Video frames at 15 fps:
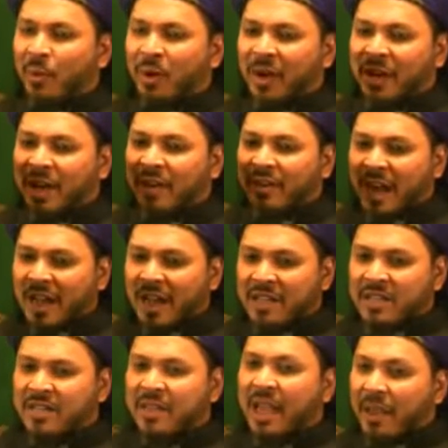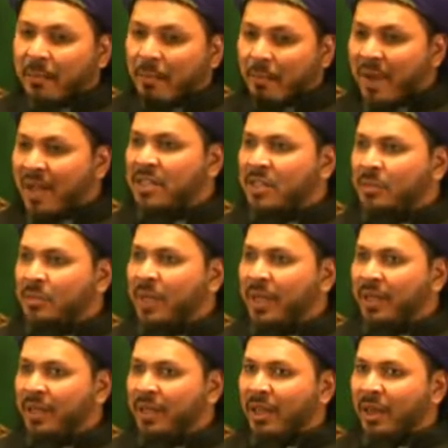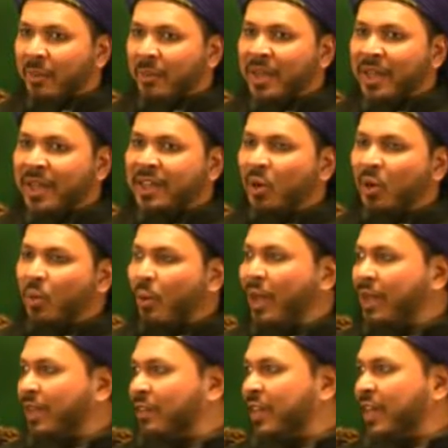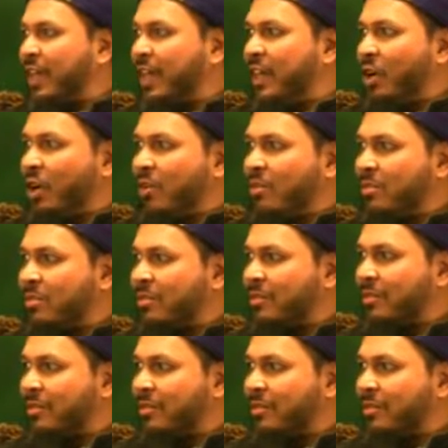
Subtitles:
Whatever I say must be. Meaning the will of the ego,